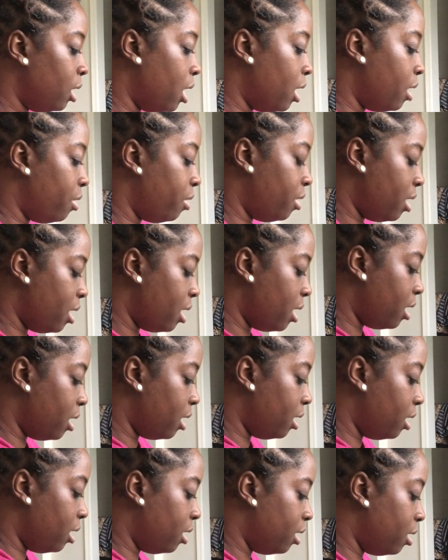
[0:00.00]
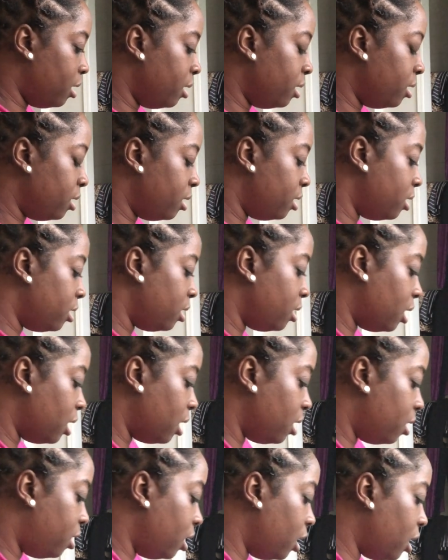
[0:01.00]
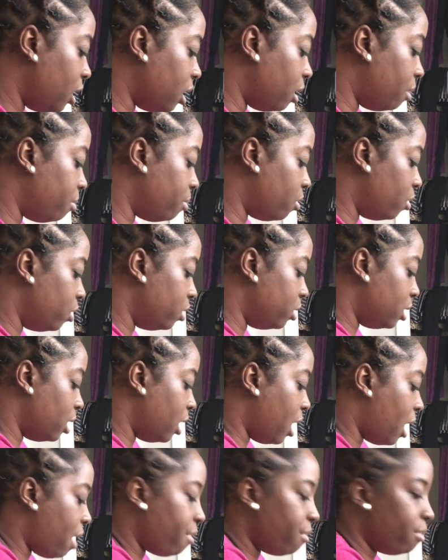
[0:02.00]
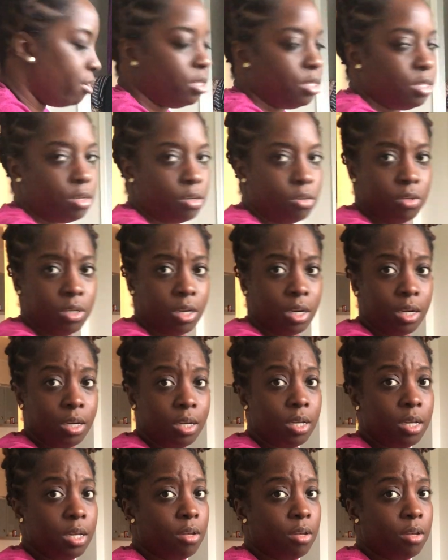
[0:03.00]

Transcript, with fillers: And then I think I'm going to Arizona